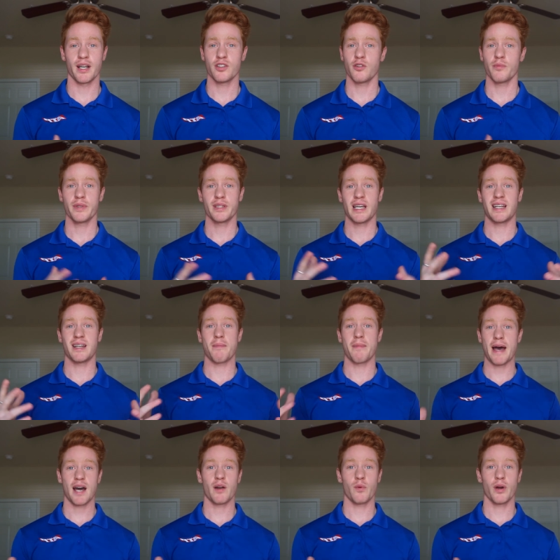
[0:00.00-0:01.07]
And I don't mean that in a
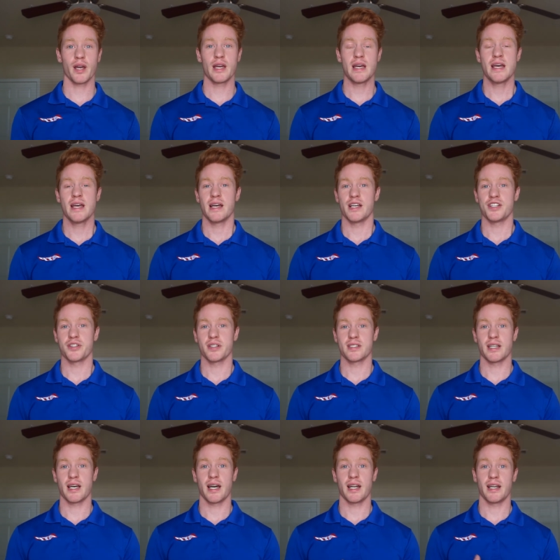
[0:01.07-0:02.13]
bad way. It's just
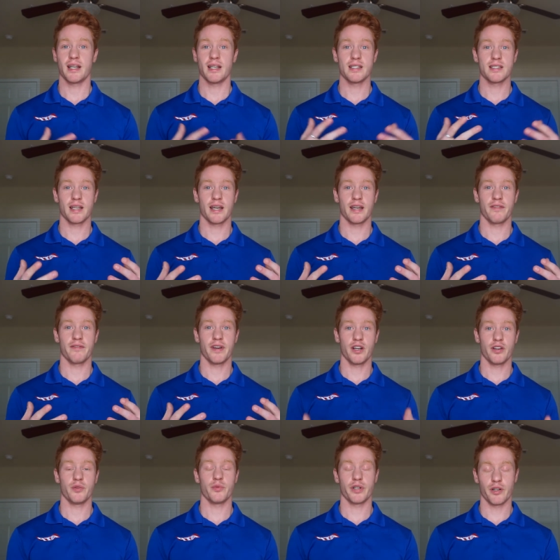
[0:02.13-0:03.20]
that it is a
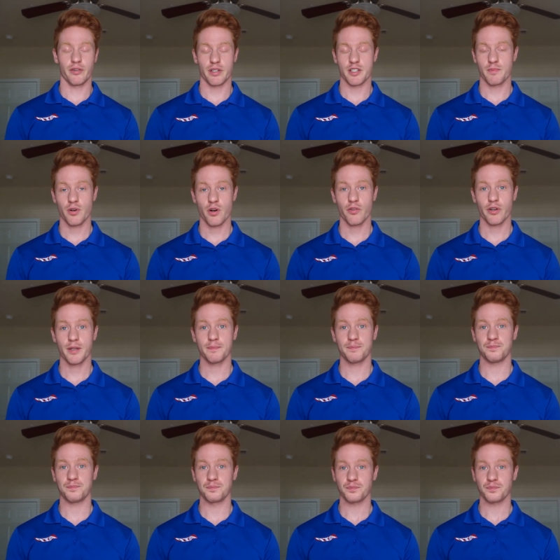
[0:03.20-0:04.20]
very rigorous program,